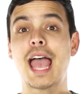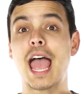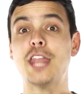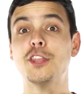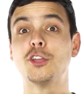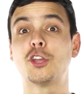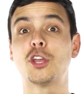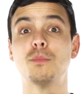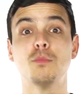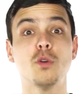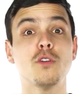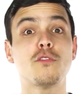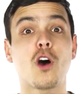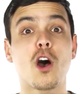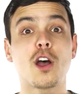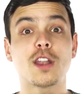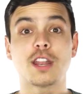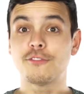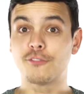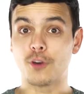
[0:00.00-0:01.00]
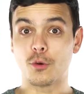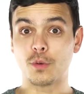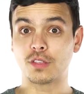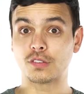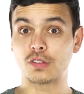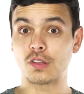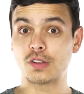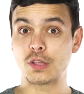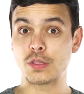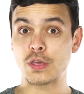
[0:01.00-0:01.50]
and you can move on and
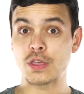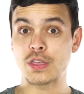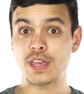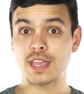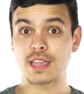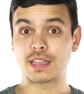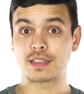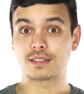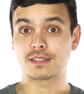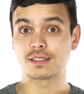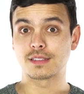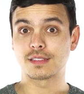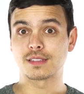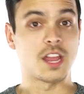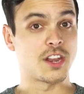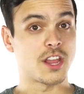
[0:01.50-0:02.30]
focus on other things.